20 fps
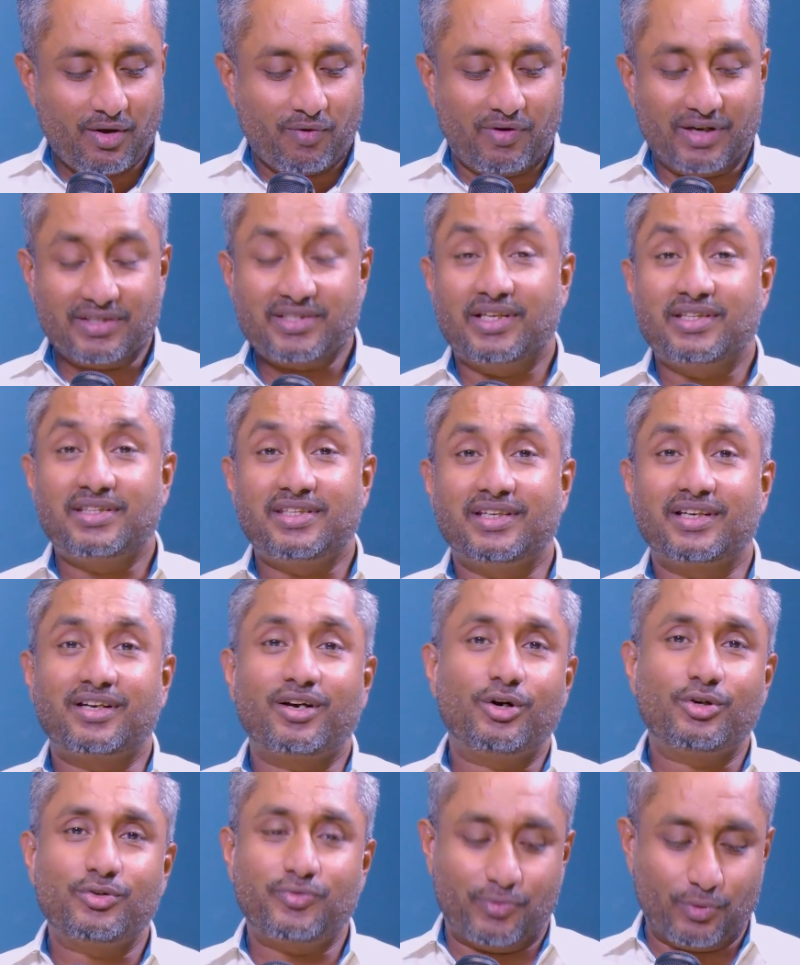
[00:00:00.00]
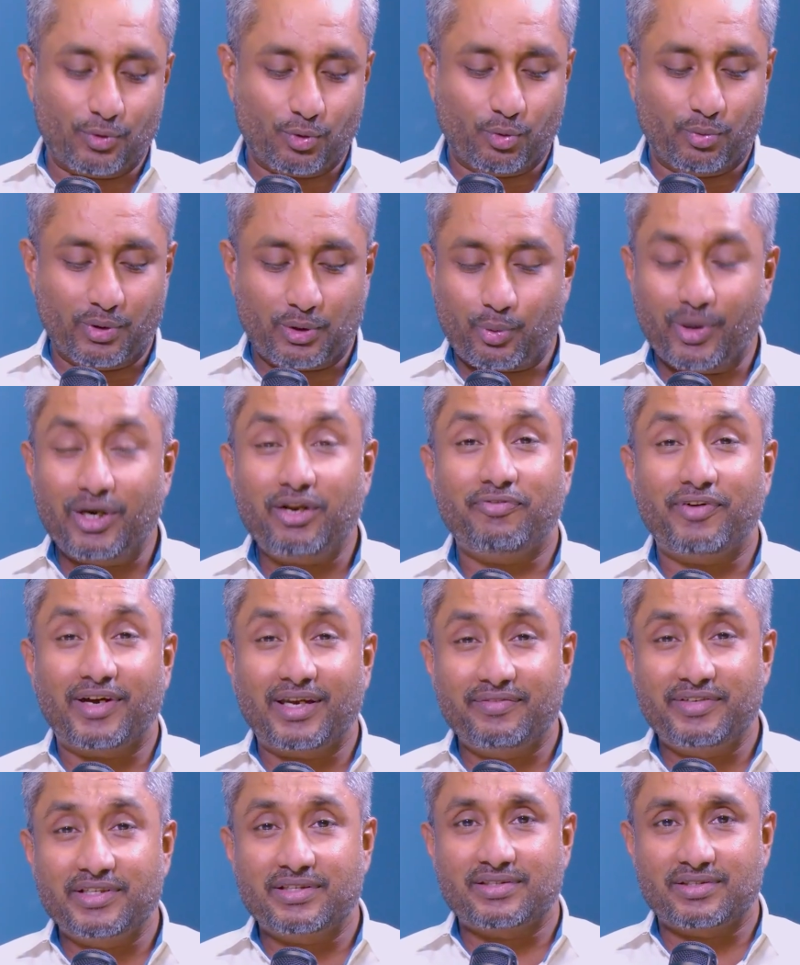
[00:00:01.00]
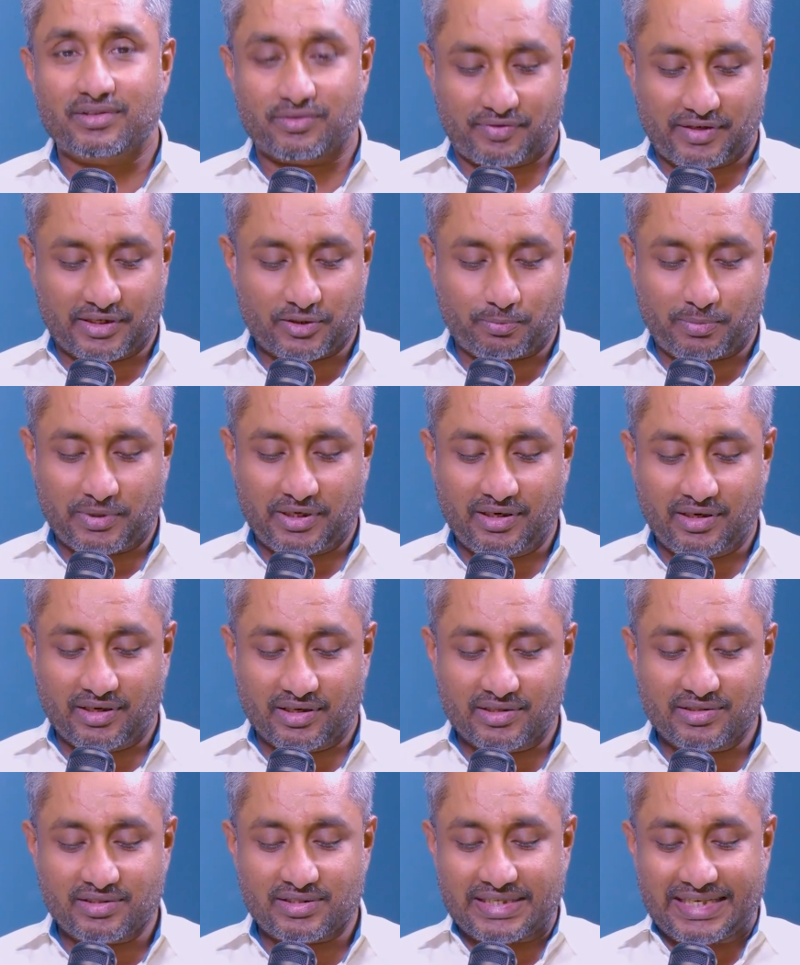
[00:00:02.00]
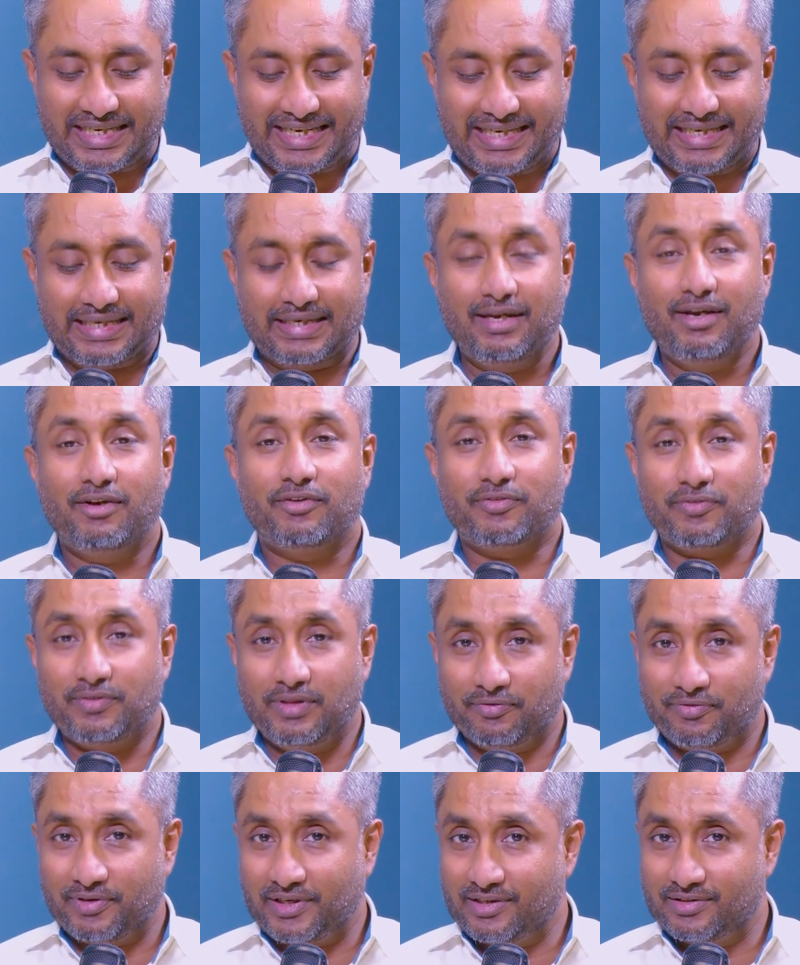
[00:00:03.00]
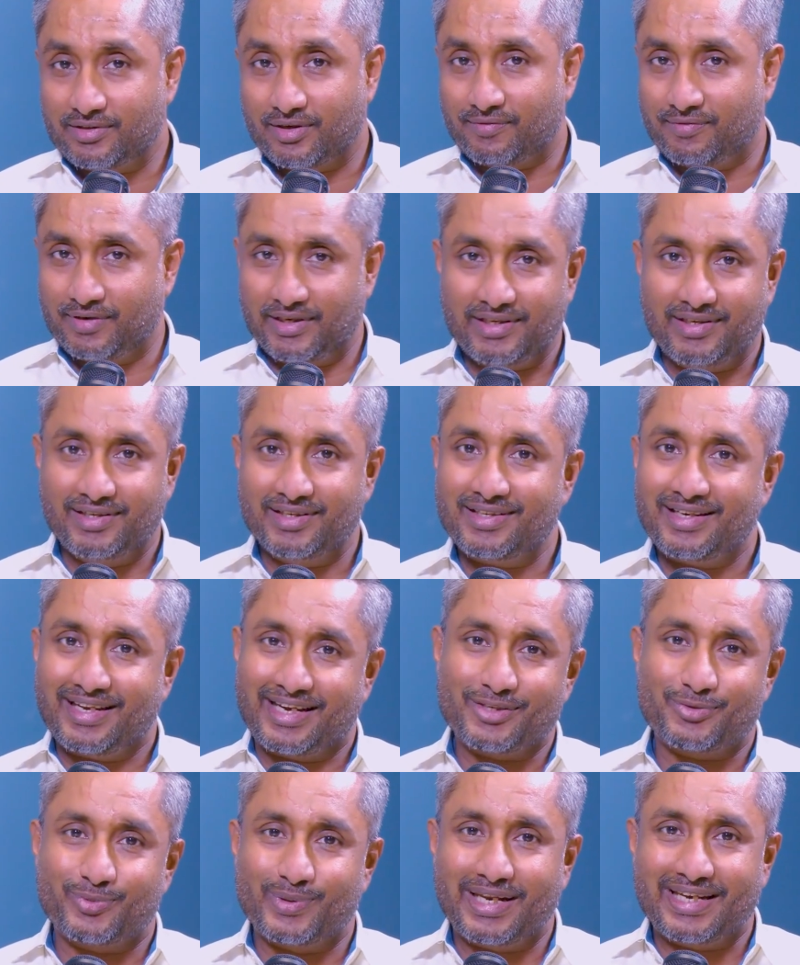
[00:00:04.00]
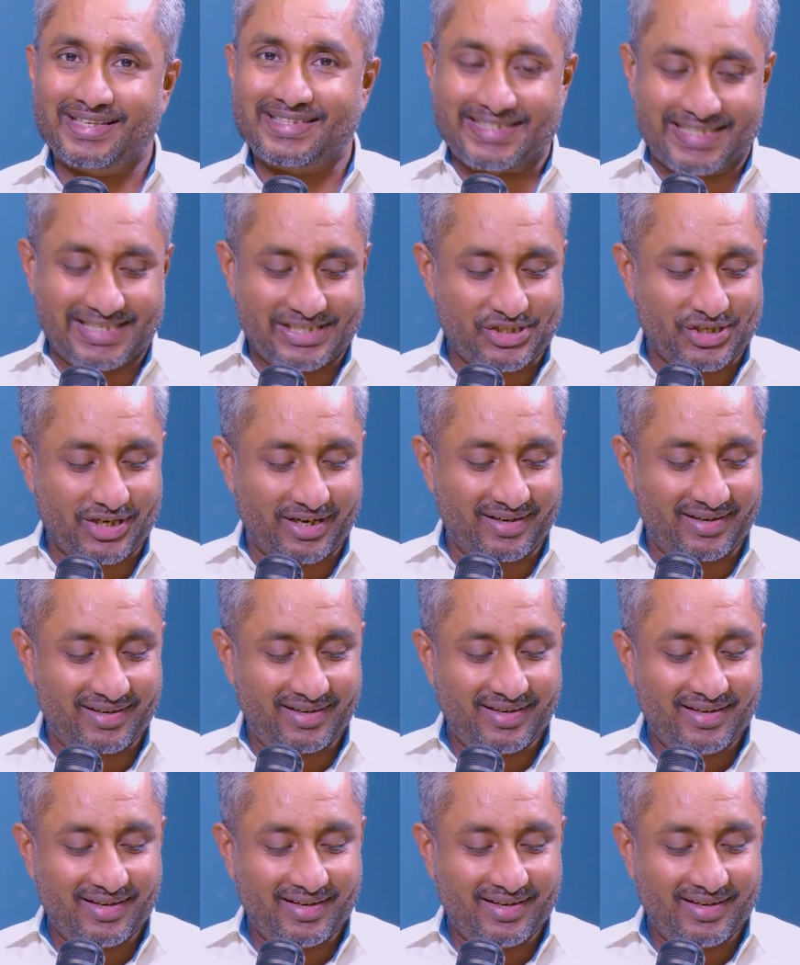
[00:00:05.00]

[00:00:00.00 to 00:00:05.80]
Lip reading: Wasanthi accounts for over 25 years of experience in the fields of legal as well as in HR.